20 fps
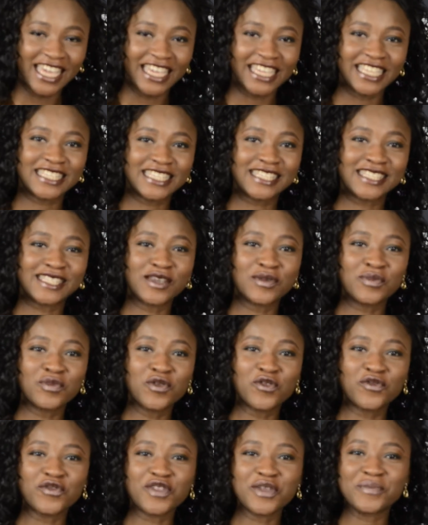It's a
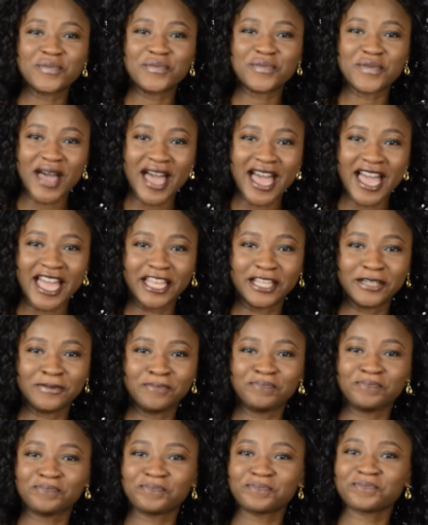movie by
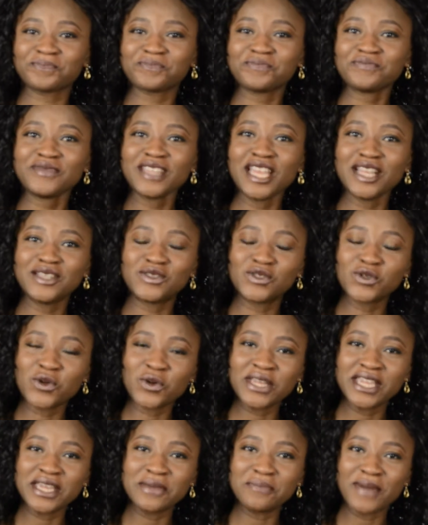
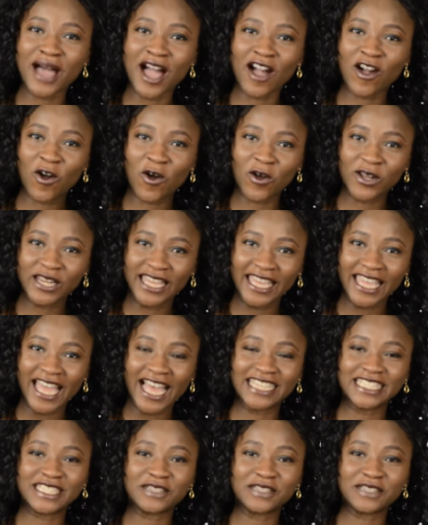Toyin Bankole and